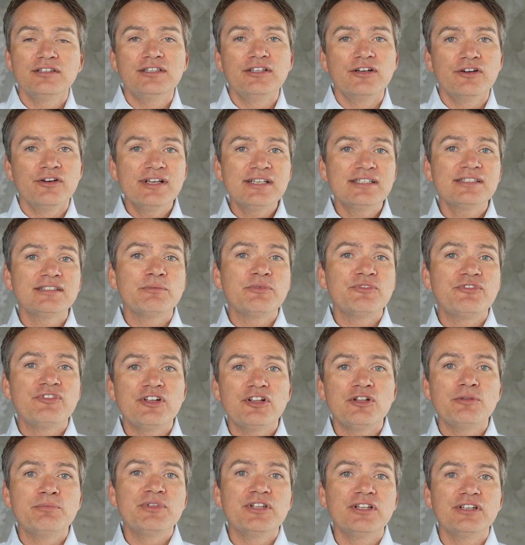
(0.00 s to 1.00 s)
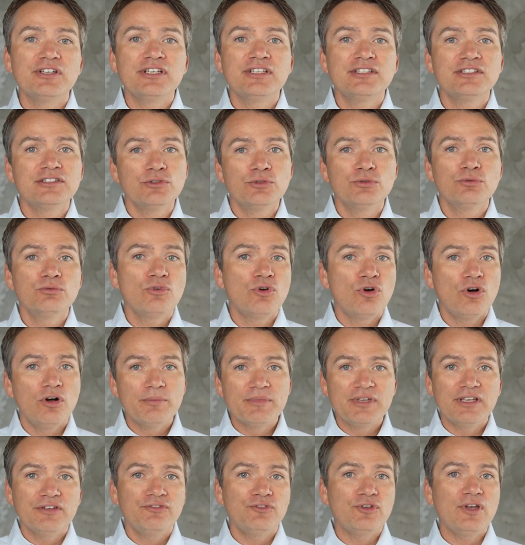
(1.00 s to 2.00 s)
There is some availability, so call
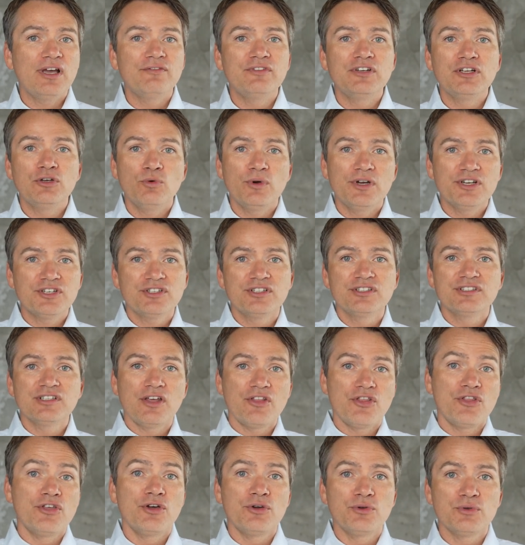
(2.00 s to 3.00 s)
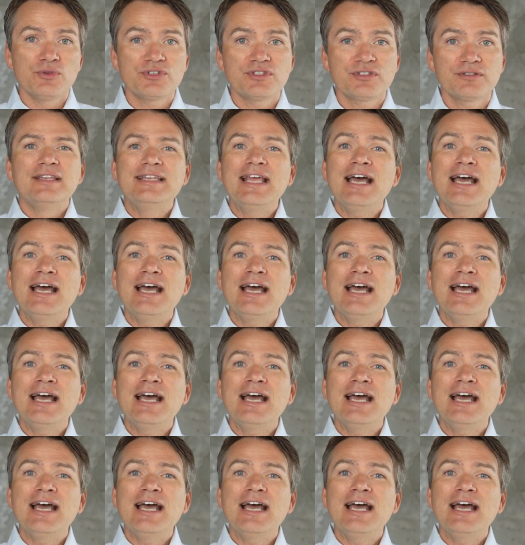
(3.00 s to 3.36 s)
me if you have any questions on those.